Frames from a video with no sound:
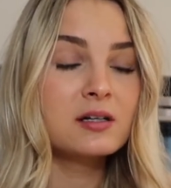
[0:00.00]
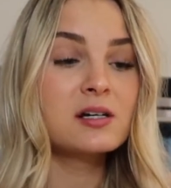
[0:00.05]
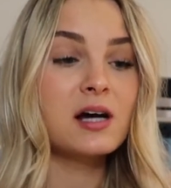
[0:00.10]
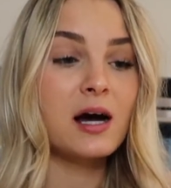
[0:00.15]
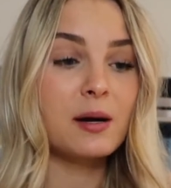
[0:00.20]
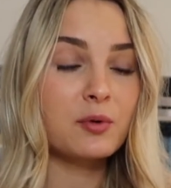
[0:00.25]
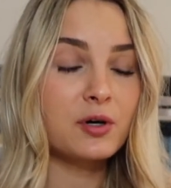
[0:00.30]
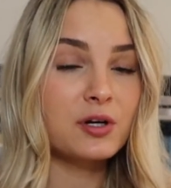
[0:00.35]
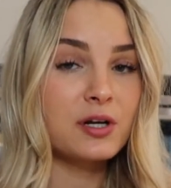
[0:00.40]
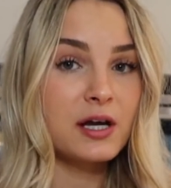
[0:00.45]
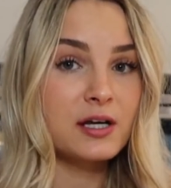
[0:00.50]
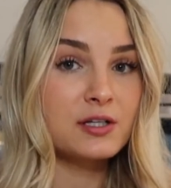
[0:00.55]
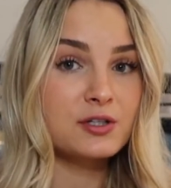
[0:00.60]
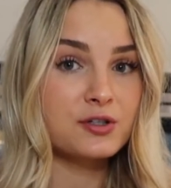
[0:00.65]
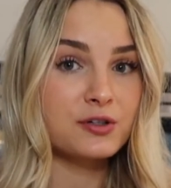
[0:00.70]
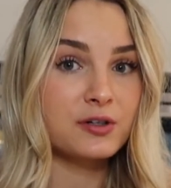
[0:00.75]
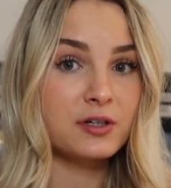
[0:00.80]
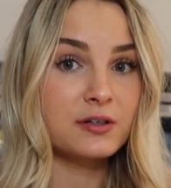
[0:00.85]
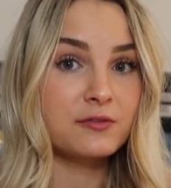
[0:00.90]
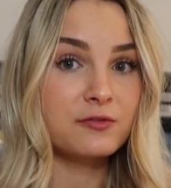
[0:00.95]
I'm gonna
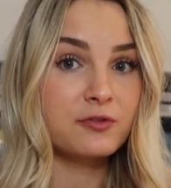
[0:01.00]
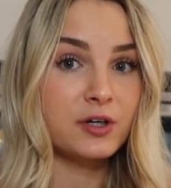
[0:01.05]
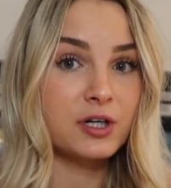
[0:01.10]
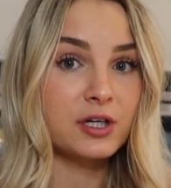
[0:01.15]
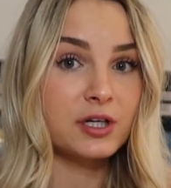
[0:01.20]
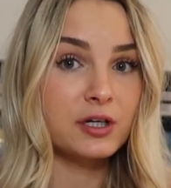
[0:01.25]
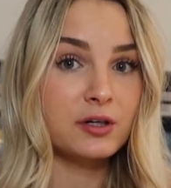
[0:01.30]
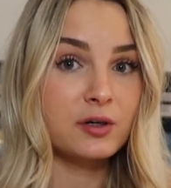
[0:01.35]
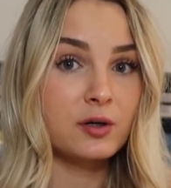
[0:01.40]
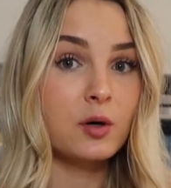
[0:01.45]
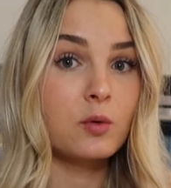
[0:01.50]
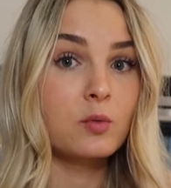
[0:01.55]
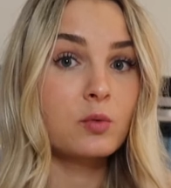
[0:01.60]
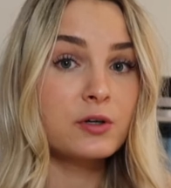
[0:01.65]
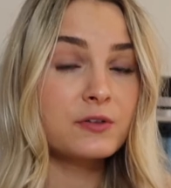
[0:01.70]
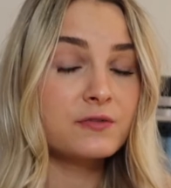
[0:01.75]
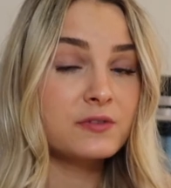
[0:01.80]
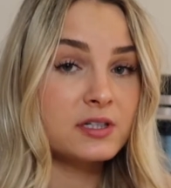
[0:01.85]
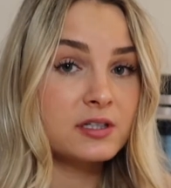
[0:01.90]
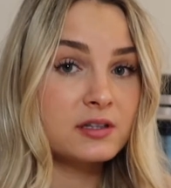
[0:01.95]
answer it for you.
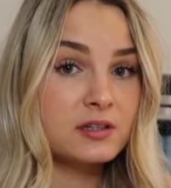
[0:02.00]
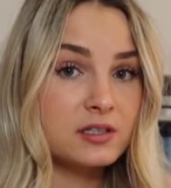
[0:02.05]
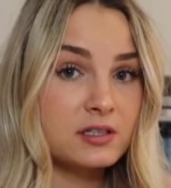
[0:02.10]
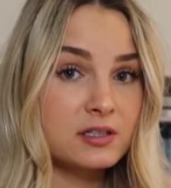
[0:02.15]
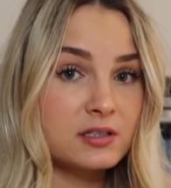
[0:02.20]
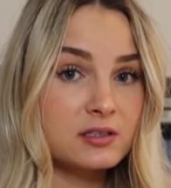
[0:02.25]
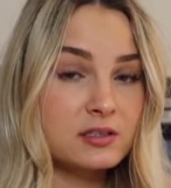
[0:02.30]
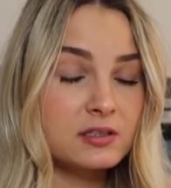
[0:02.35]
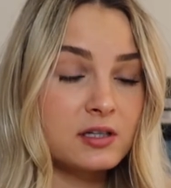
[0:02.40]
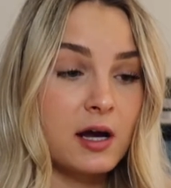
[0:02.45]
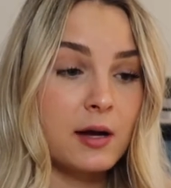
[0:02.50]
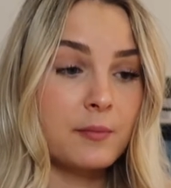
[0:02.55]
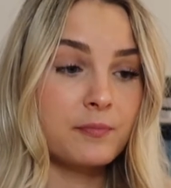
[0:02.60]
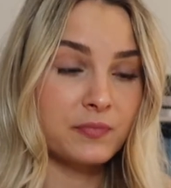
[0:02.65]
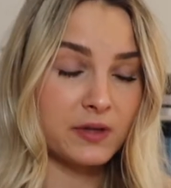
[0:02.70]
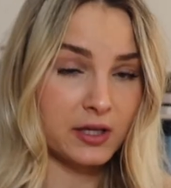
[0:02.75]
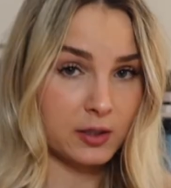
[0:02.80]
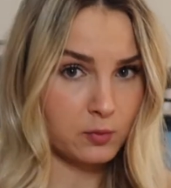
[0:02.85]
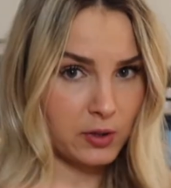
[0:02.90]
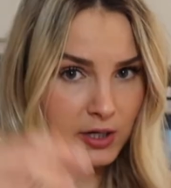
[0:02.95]
We've did this.
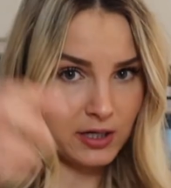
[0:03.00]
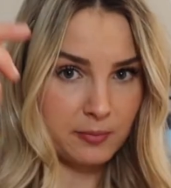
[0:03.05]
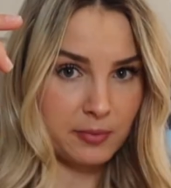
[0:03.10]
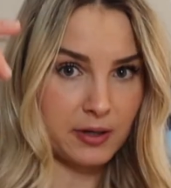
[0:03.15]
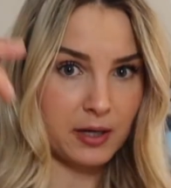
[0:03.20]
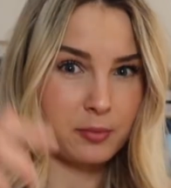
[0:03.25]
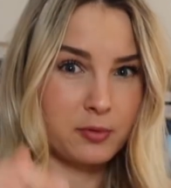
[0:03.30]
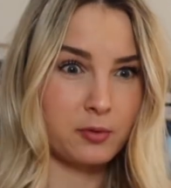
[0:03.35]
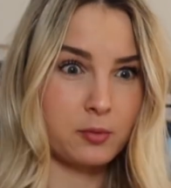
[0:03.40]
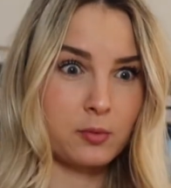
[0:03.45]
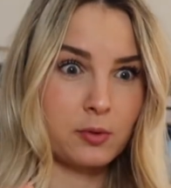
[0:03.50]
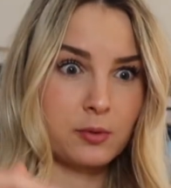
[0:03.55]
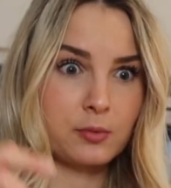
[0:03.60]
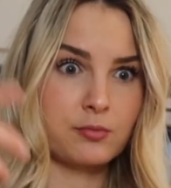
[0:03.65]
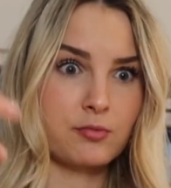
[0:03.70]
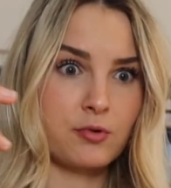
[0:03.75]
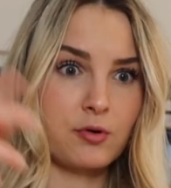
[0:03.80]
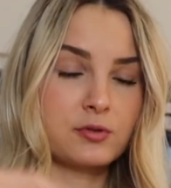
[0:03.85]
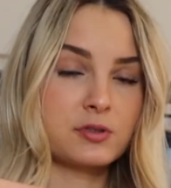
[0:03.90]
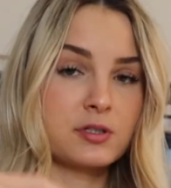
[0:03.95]
Like we had a paper where we
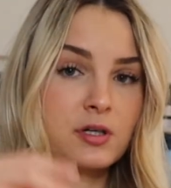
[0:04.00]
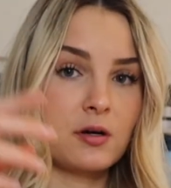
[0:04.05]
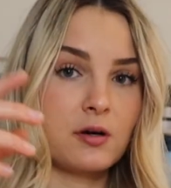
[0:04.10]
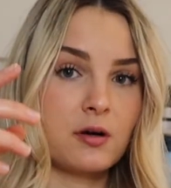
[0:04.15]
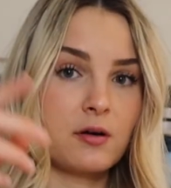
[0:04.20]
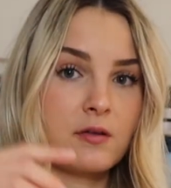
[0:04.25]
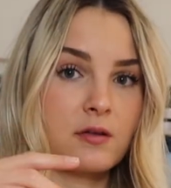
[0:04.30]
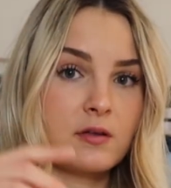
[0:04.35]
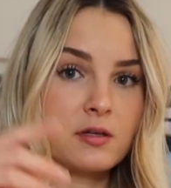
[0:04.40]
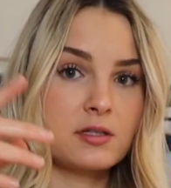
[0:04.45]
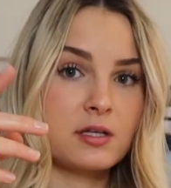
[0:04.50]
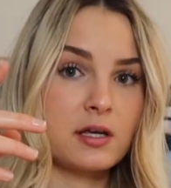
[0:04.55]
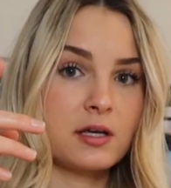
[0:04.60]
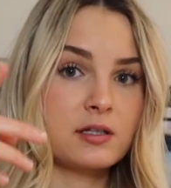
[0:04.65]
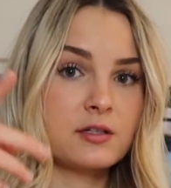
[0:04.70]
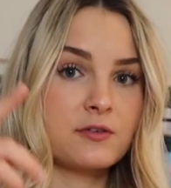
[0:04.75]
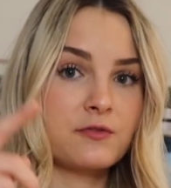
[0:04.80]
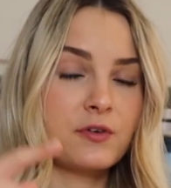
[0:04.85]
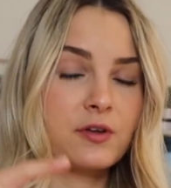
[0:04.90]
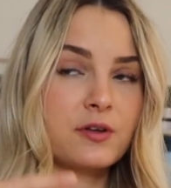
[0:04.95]
wrote down all these like
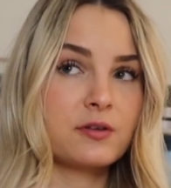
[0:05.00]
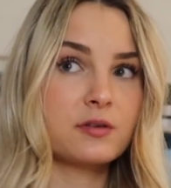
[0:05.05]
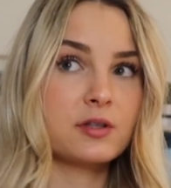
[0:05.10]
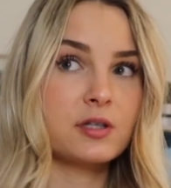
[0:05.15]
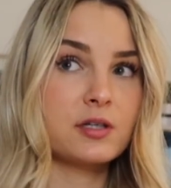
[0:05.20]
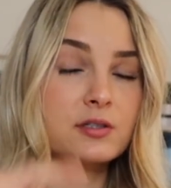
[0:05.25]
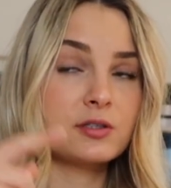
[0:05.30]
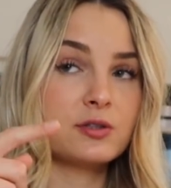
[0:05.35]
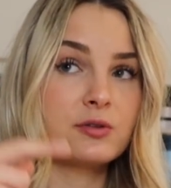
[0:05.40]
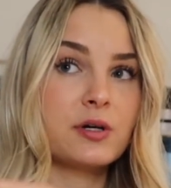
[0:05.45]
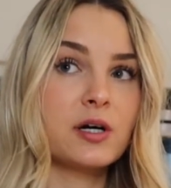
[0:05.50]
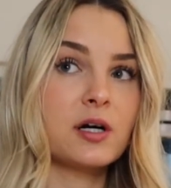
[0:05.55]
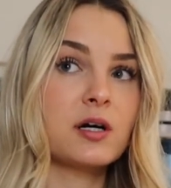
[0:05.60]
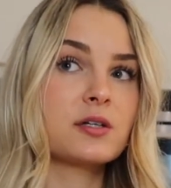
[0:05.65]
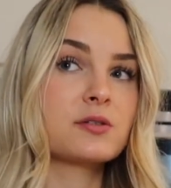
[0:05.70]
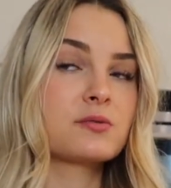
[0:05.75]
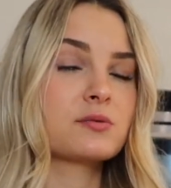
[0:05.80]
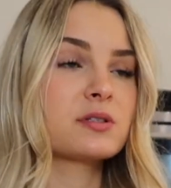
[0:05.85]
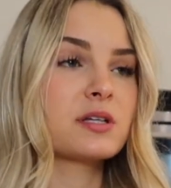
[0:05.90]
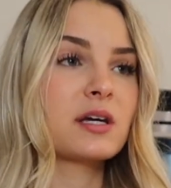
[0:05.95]
different SQL
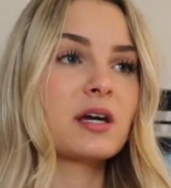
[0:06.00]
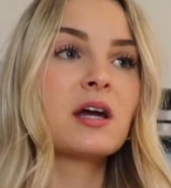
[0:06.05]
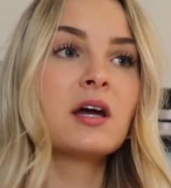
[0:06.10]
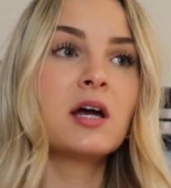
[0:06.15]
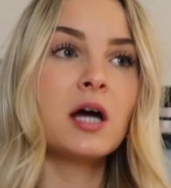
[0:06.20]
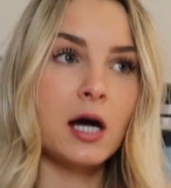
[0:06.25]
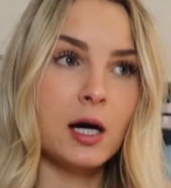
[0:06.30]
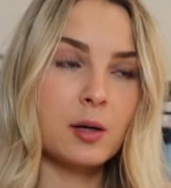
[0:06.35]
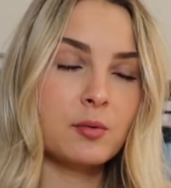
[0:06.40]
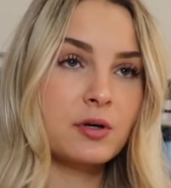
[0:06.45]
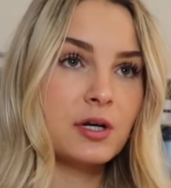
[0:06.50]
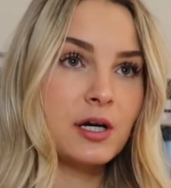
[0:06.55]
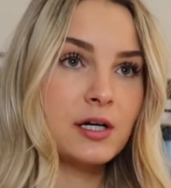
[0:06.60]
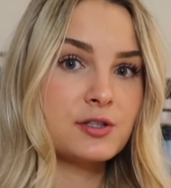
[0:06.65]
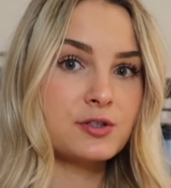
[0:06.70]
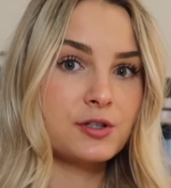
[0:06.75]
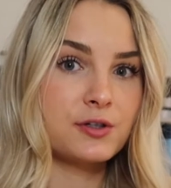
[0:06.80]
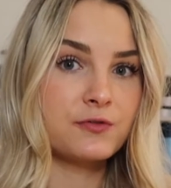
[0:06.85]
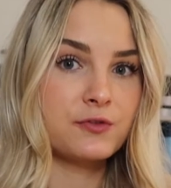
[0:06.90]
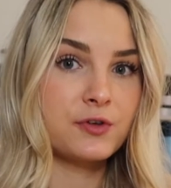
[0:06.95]
codes. Was like, I want to
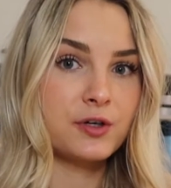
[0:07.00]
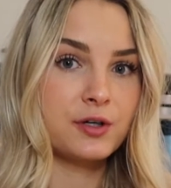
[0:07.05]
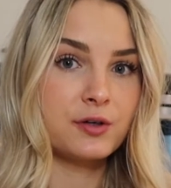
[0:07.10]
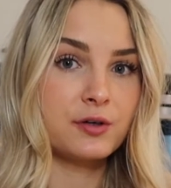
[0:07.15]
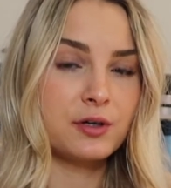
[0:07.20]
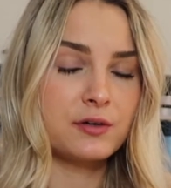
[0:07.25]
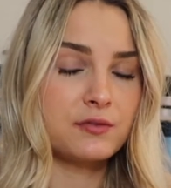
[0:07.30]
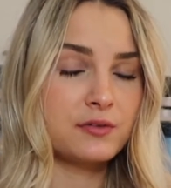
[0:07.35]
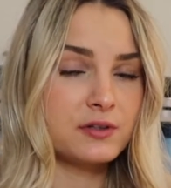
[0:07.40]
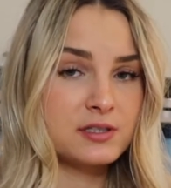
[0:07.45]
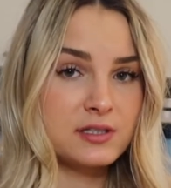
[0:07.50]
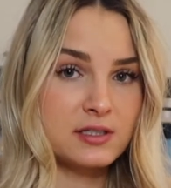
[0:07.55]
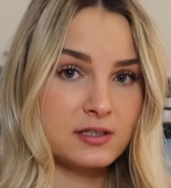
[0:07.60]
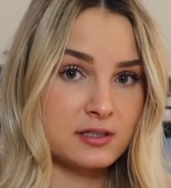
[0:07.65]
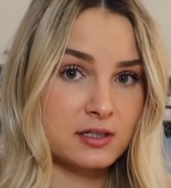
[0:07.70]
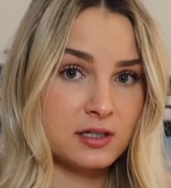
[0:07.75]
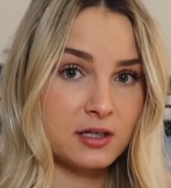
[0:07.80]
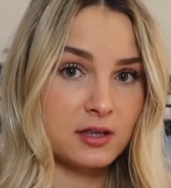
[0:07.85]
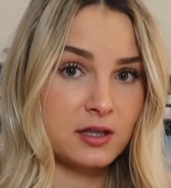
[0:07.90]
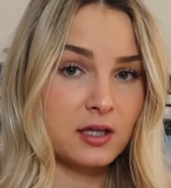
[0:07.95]
answer it for you, and if he says
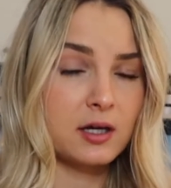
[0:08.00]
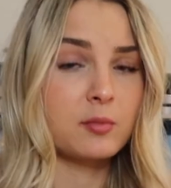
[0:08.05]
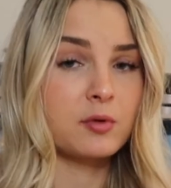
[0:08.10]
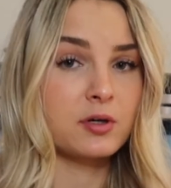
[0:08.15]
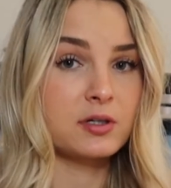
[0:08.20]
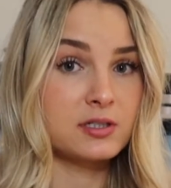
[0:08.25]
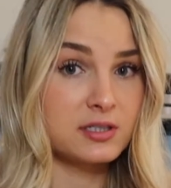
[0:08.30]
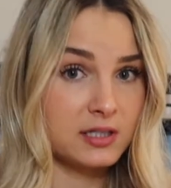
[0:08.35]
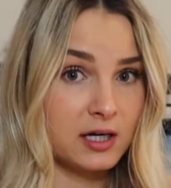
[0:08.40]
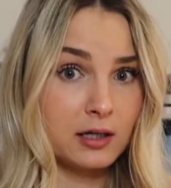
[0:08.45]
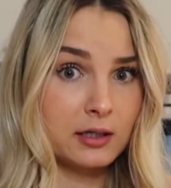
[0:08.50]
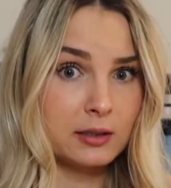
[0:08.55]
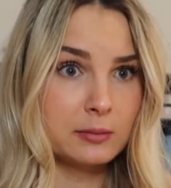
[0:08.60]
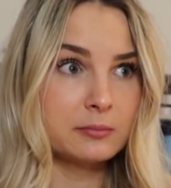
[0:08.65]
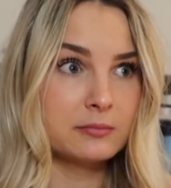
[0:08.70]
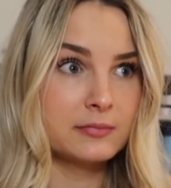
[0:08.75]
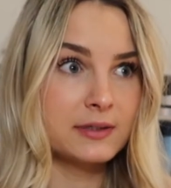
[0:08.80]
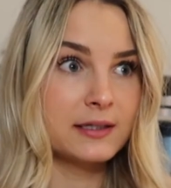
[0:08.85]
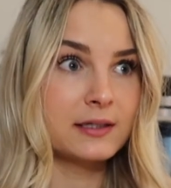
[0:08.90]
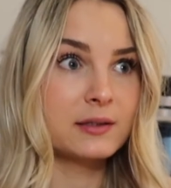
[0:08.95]
anything, I want to tell
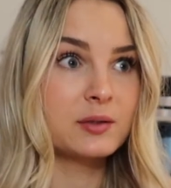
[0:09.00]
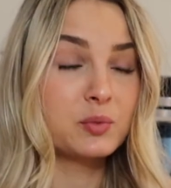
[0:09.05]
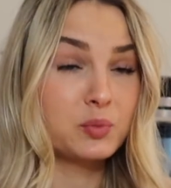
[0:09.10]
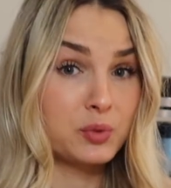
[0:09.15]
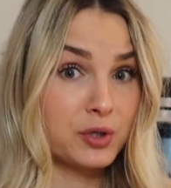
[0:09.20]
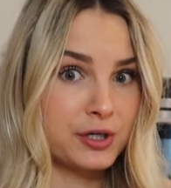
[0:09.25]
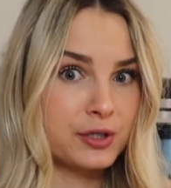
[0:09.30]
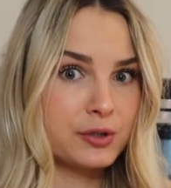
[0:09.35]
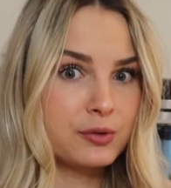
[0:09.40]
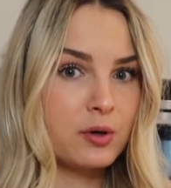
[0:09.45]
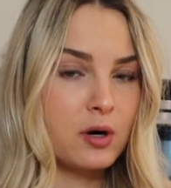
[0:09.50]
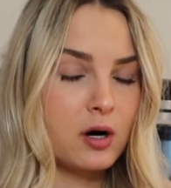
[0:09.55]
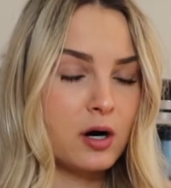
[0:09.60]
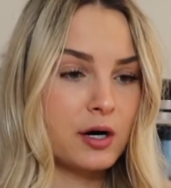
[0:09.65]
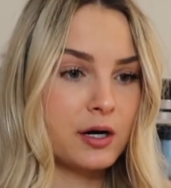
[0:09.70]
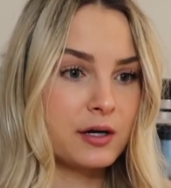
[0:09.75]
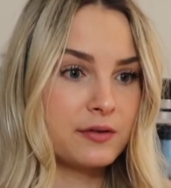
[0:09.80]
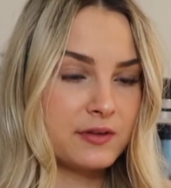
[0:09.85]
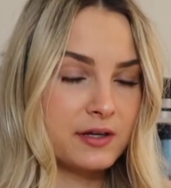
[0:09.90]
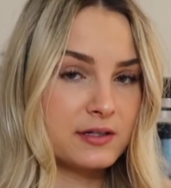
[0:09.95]
him like where you
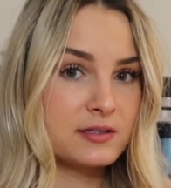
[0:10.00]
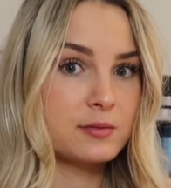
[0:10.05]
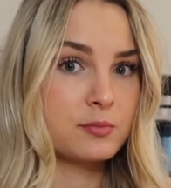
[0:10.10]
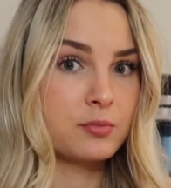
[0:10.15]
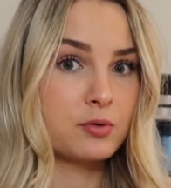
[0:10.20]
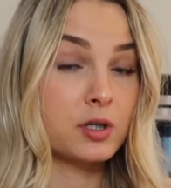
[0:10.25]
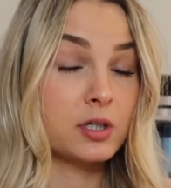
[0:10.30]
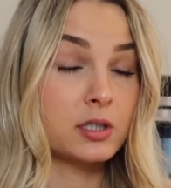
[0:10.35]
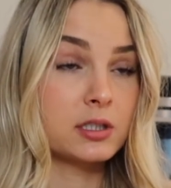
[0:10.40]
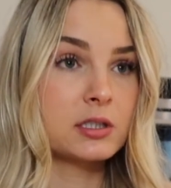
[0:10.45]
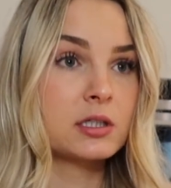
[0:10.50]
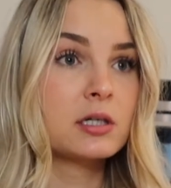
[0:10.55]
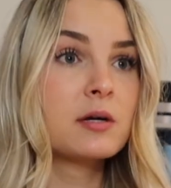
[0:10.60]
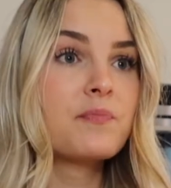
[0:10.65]
are, and that's important.